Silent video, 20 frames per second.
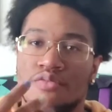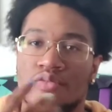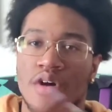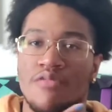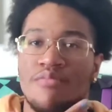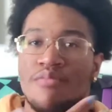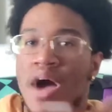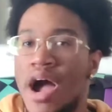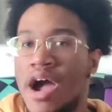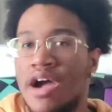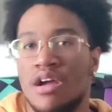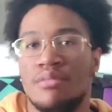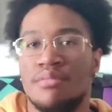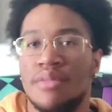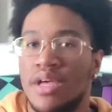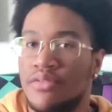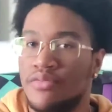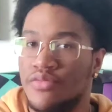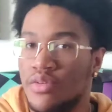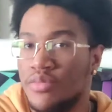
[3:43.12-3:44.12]
of my Iron
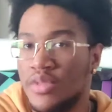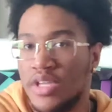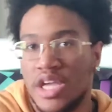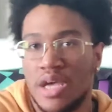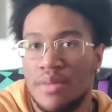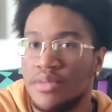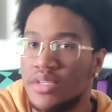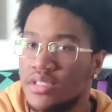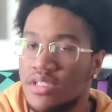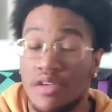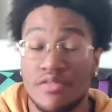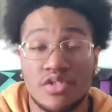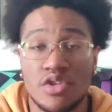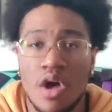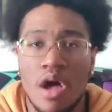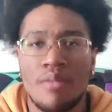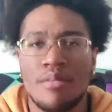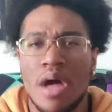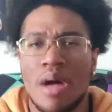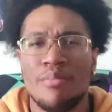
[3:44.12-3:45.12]
Man from the game itself.
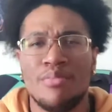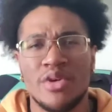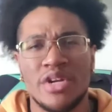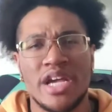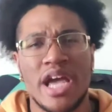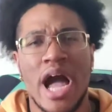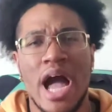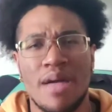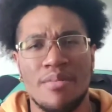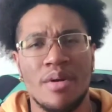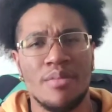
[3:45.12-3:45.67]
So I'm pretty hyped.